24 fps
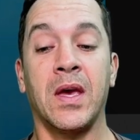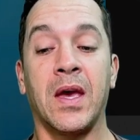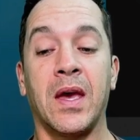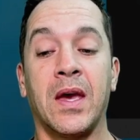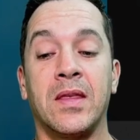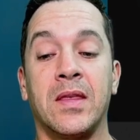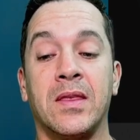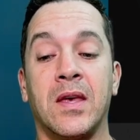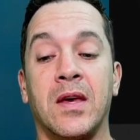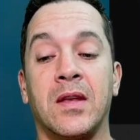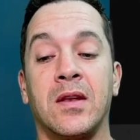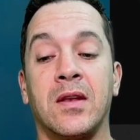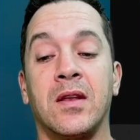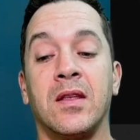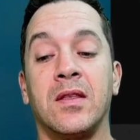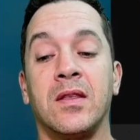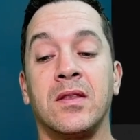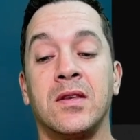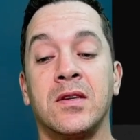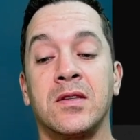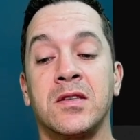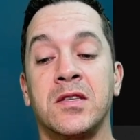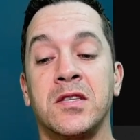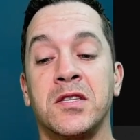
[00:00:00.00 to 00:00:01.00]
And then
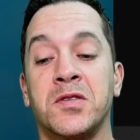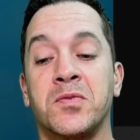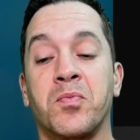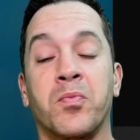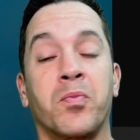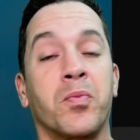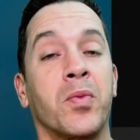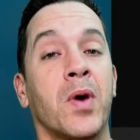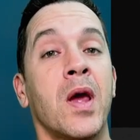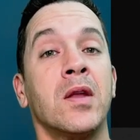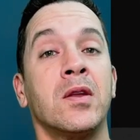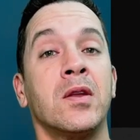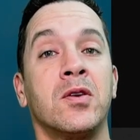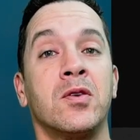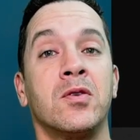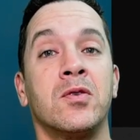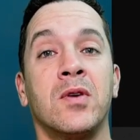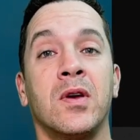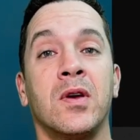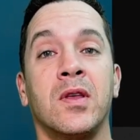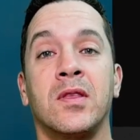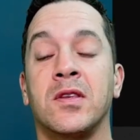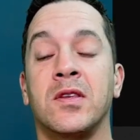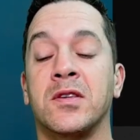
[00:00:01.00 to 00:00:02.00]
this is brand new
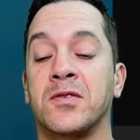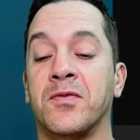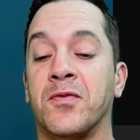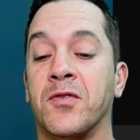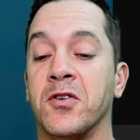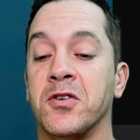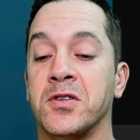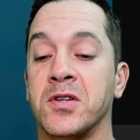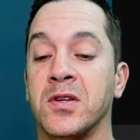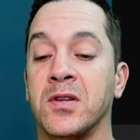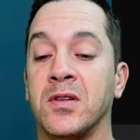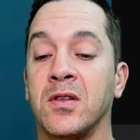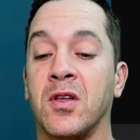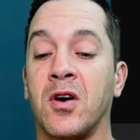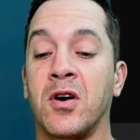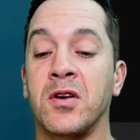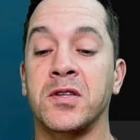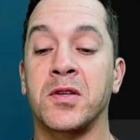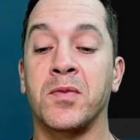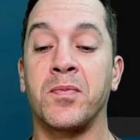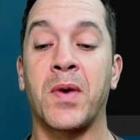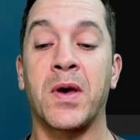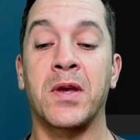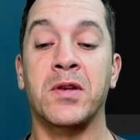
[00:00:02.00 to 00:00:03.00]
in this version.
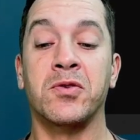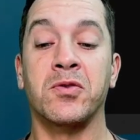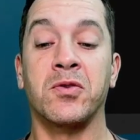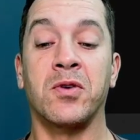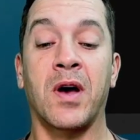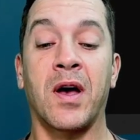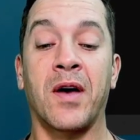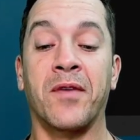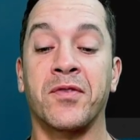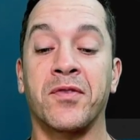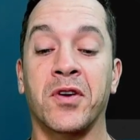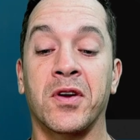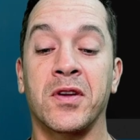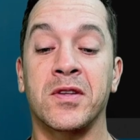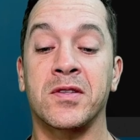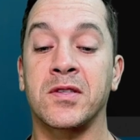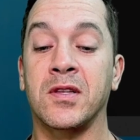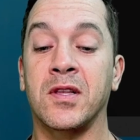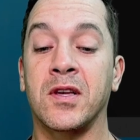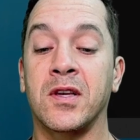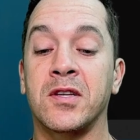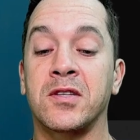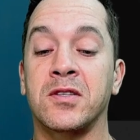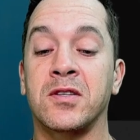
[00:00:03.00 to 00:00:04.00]
Launch the Pen tool after
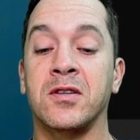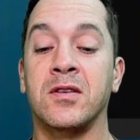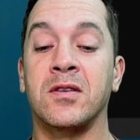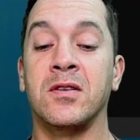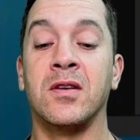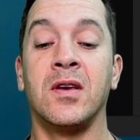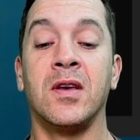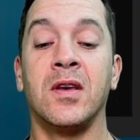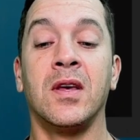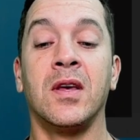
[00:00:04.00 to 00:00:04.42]
installation.